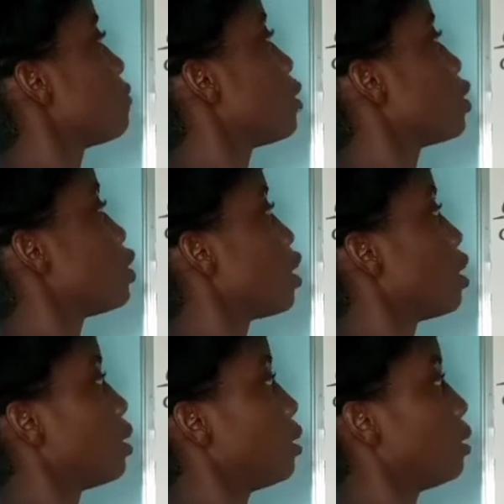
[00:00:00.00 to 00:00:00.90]

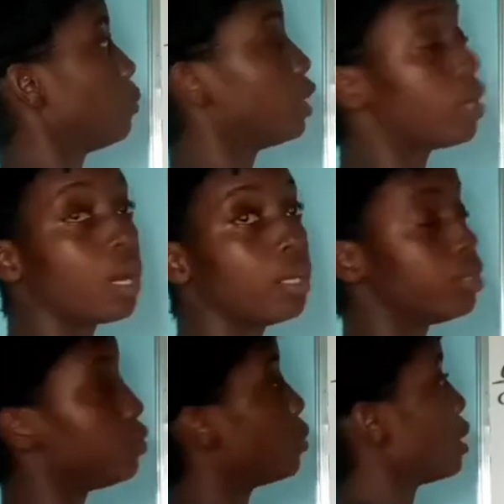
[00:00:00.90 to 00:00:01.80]
function, we call it
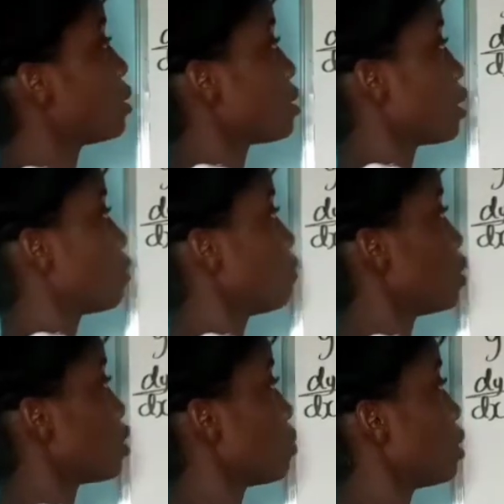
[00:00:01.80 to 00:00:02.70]
u, and our second
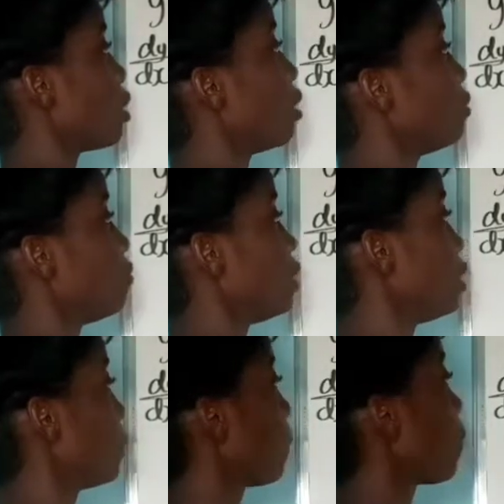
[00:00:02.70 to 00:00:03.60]
function, we call it
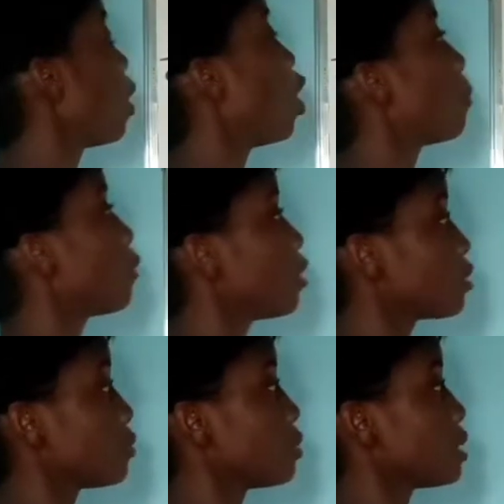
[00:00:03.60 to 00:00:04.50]
v. Our product rule